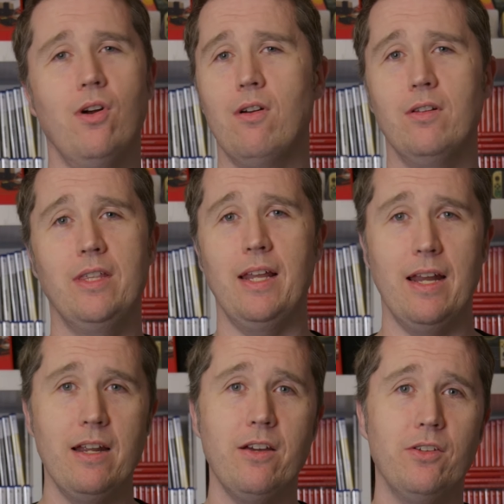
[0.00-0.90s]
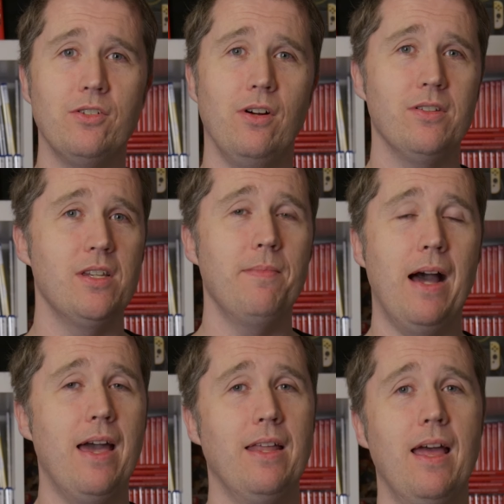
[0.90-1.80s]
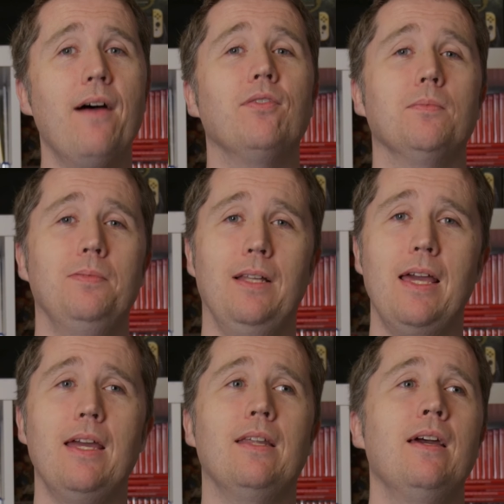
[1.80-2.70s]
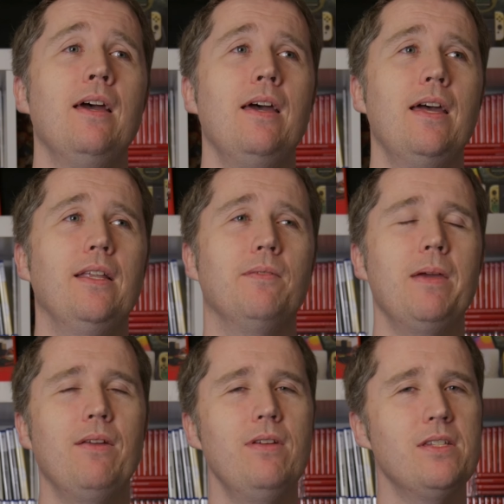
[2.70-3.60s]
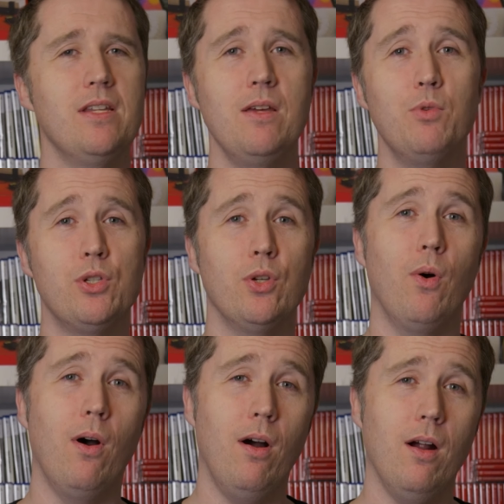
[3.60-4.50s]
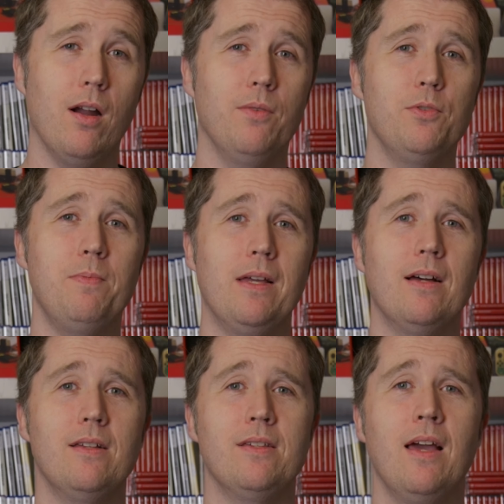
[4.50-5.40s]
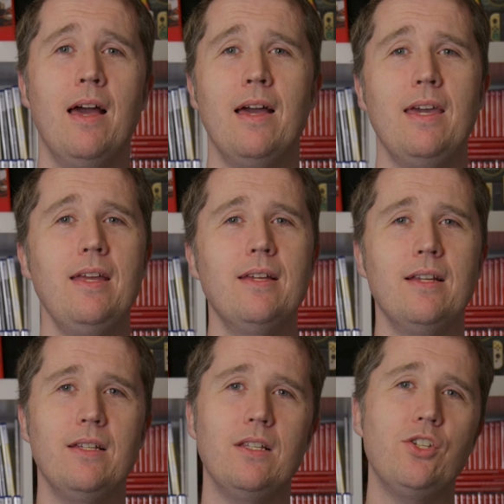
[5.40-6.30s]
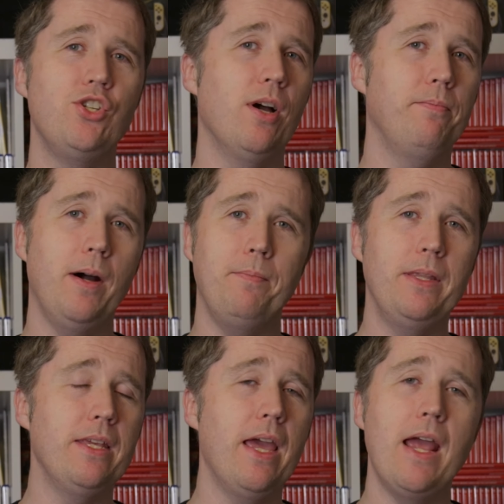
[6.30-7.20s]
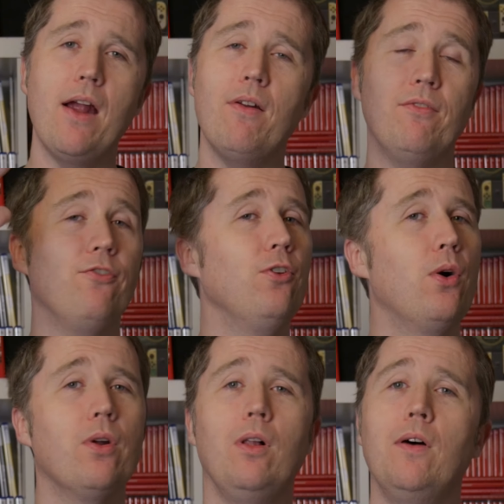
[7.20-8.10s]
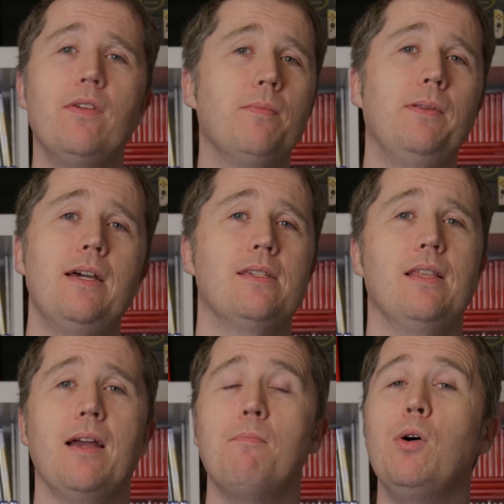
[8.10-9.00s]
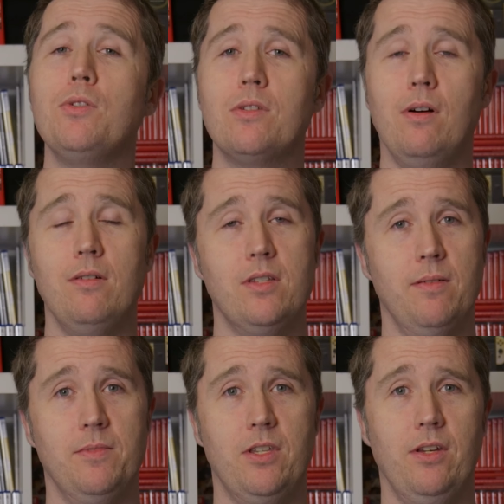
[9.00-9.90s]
harder than any other Dhalsim I had ever played. And the main reason he was so hard was because he didn't jump up in the air and float all over the place like most Dhalsims